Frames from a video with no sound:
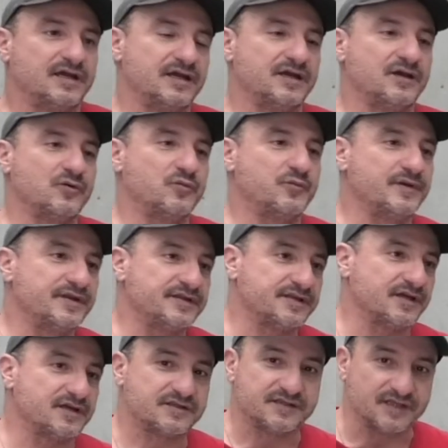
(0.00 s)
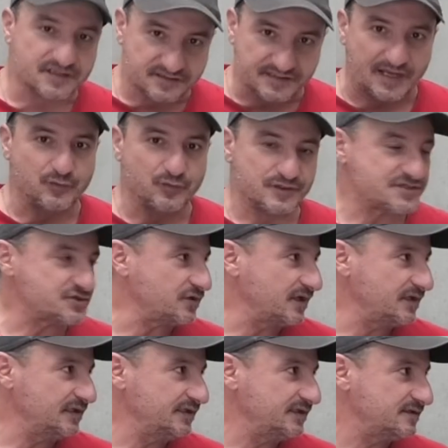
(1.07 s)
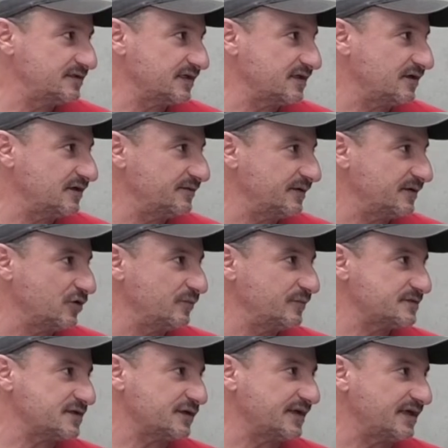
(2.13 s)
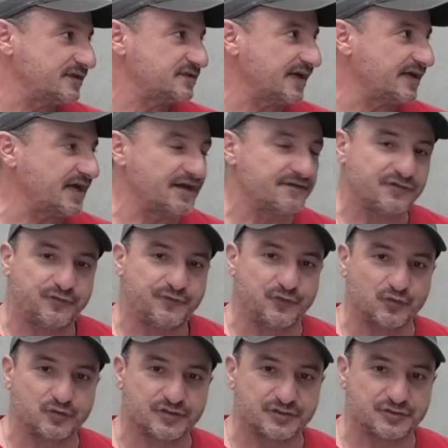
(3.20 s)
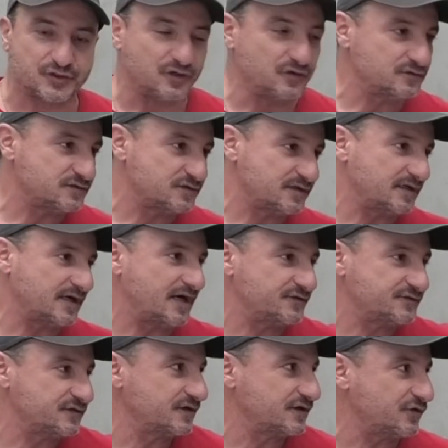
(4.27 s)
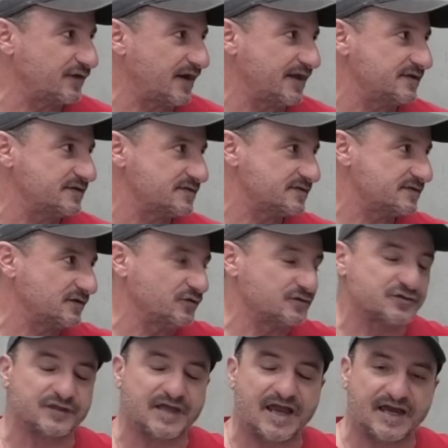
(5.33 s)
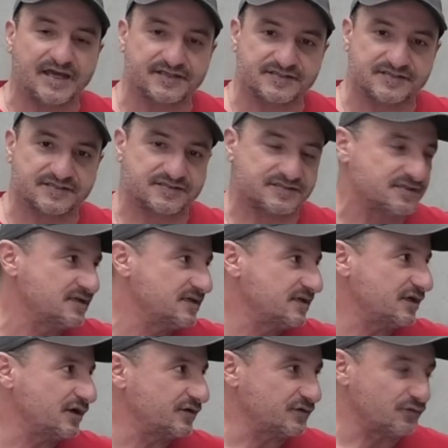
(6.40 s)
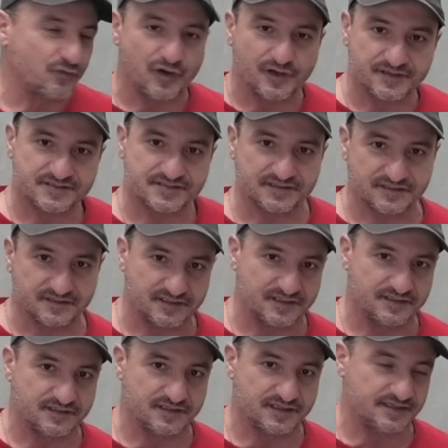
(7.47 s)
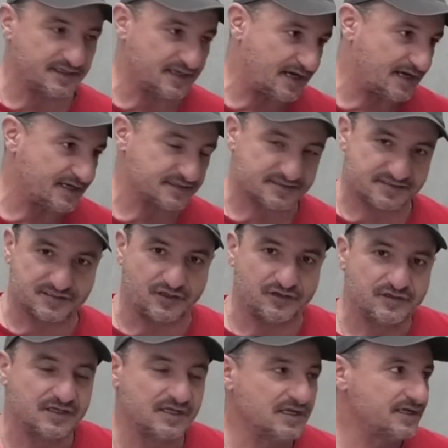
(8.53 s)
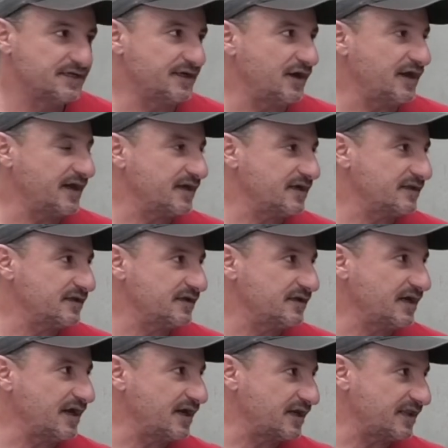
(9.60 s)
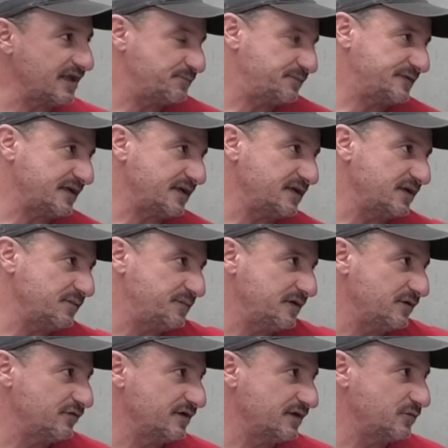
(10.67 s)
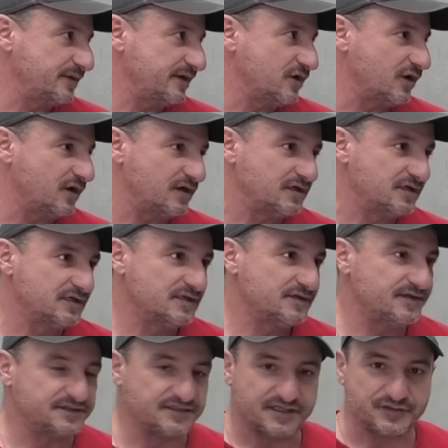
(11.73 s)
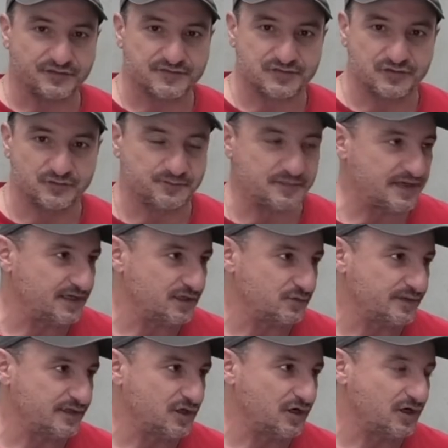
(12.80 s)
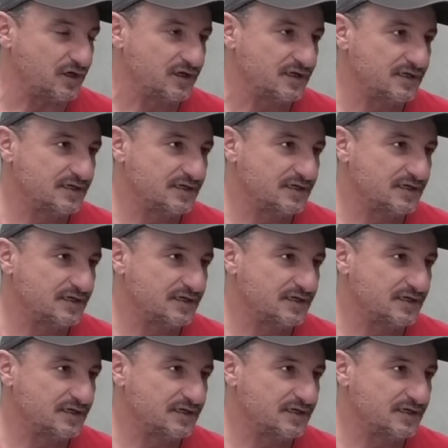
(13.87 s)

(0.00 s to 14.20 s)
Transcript: uh, they were struggling. The, the comic, so they, they gave full control to the to the creators or to the artists. You know, the writers and the and, and the artists. So you know, out of the out of that ten year period, we got the death of Superman. We got